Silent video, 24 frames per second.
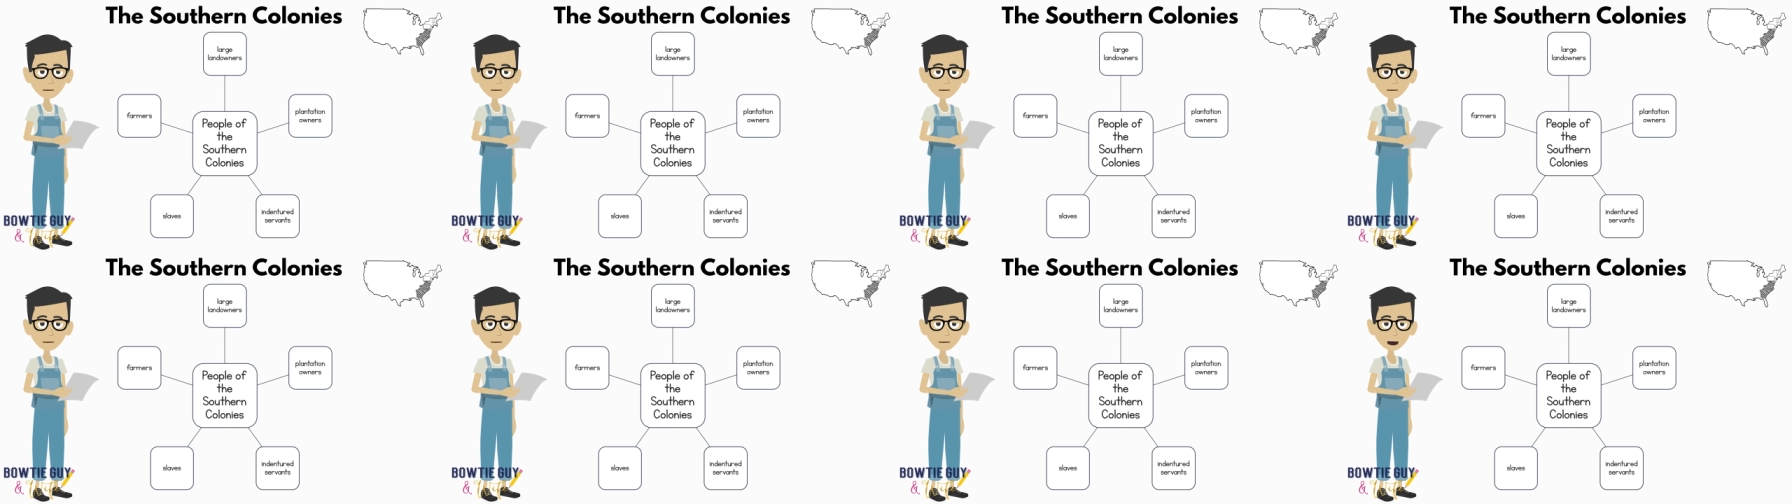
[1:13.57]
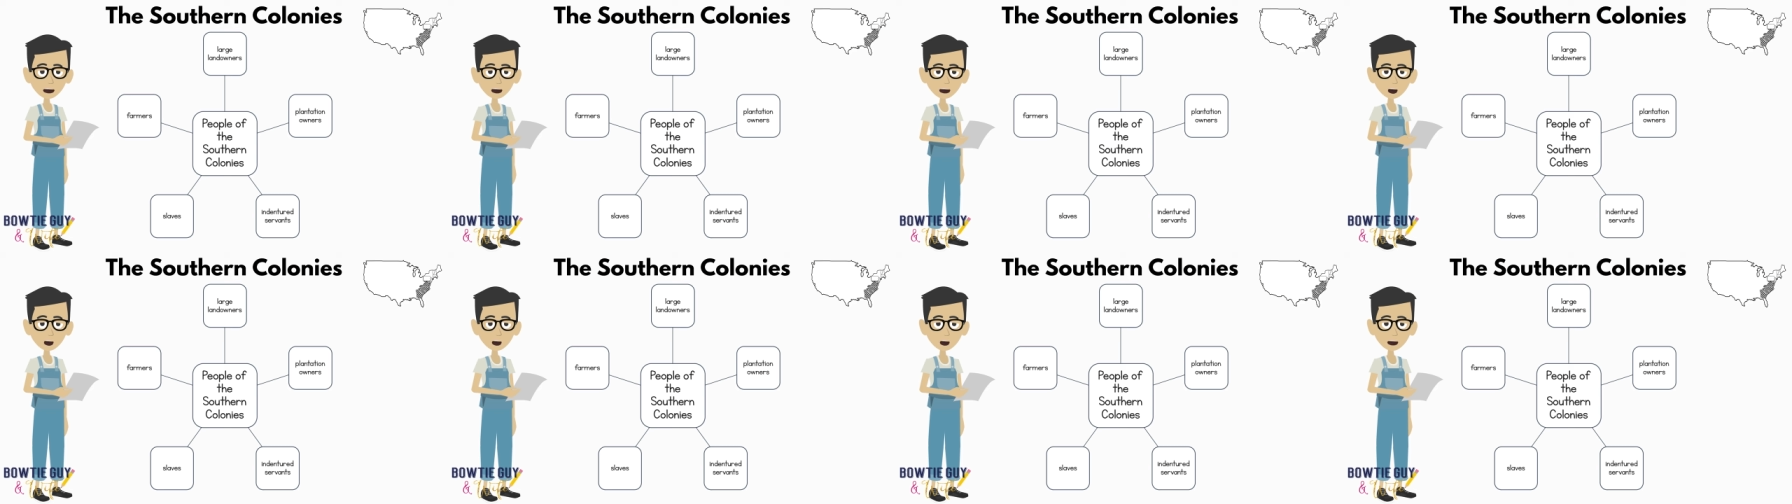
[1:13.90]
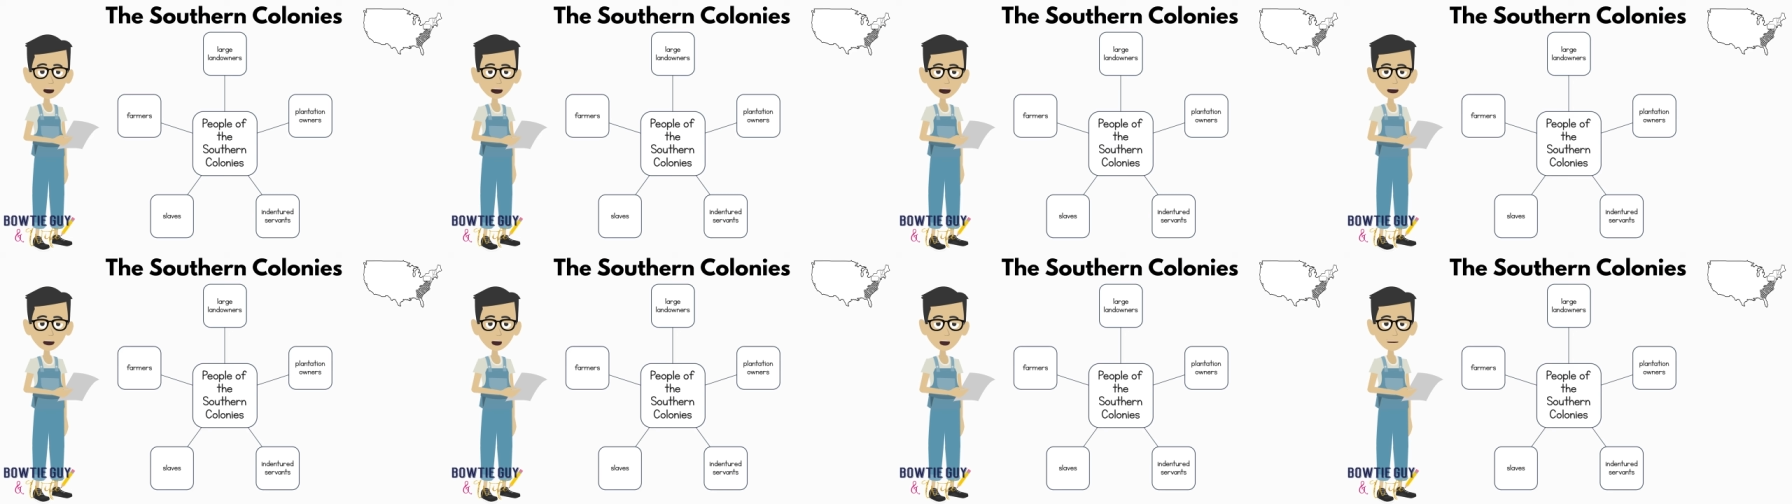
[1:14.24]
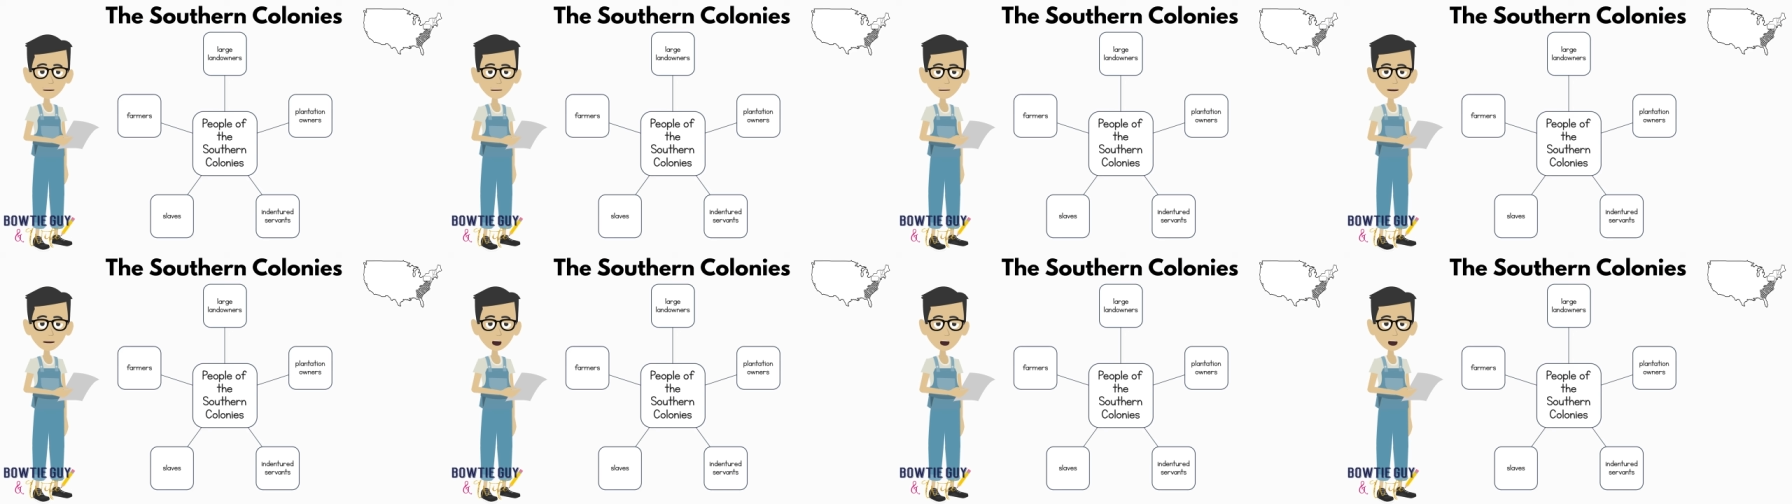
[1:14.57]
seven-year
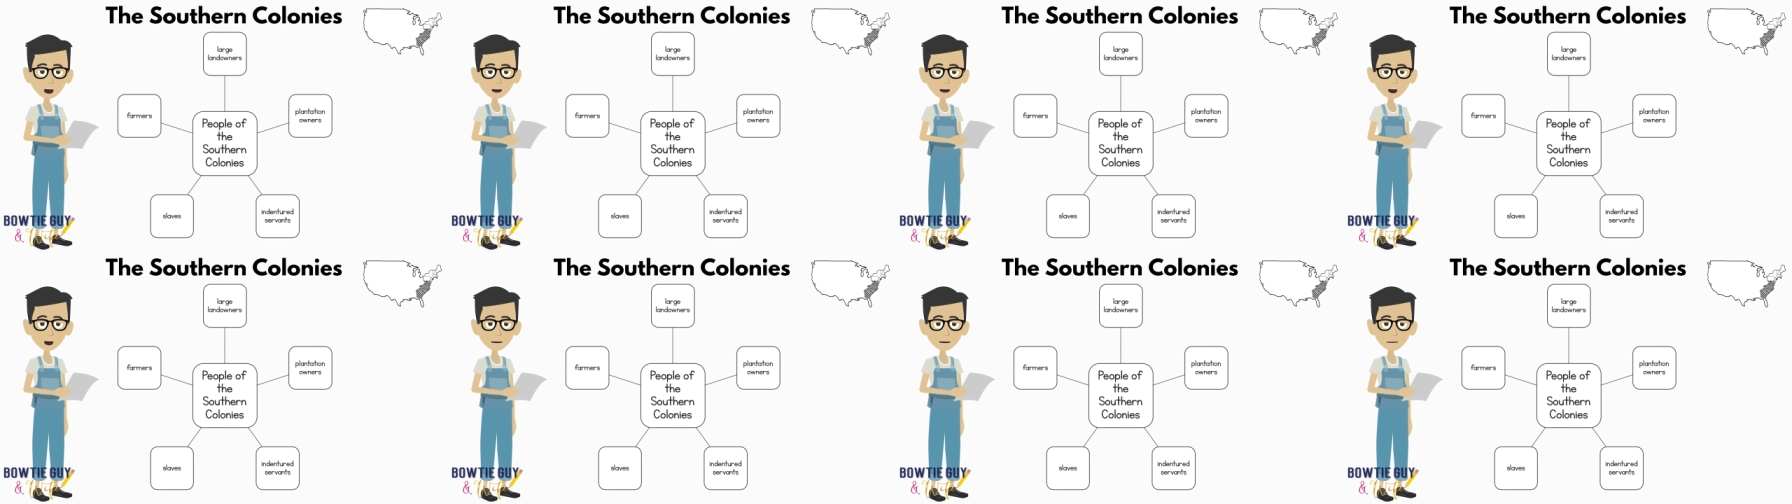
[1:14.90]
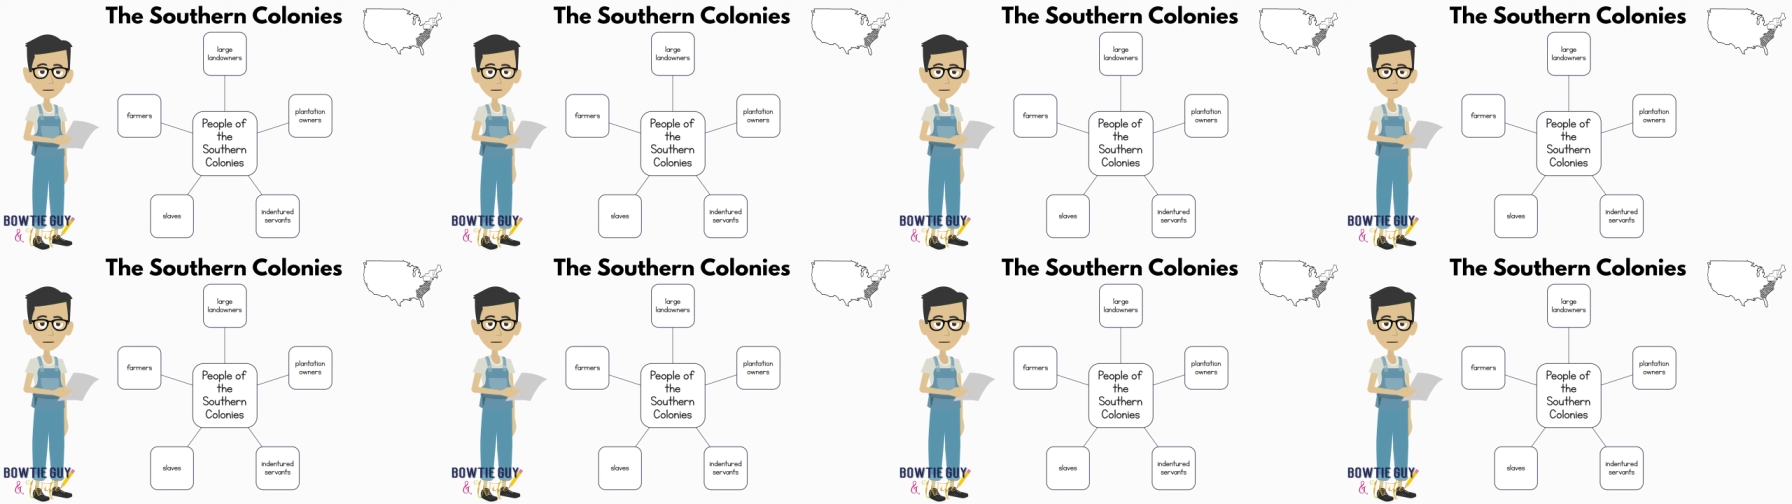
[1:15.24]
terms